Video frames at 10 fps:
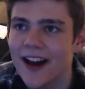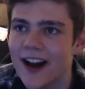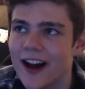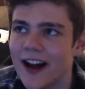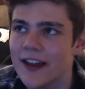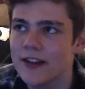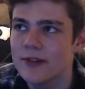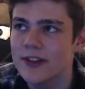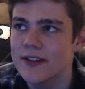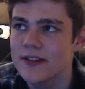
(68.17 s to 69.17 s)
And it
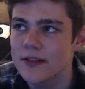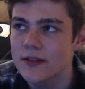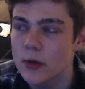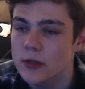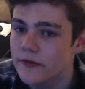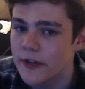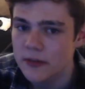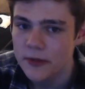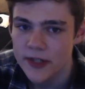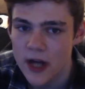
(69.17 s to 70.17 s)
was soaked in
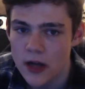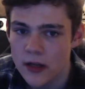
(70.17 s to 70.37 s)
vegetable stock.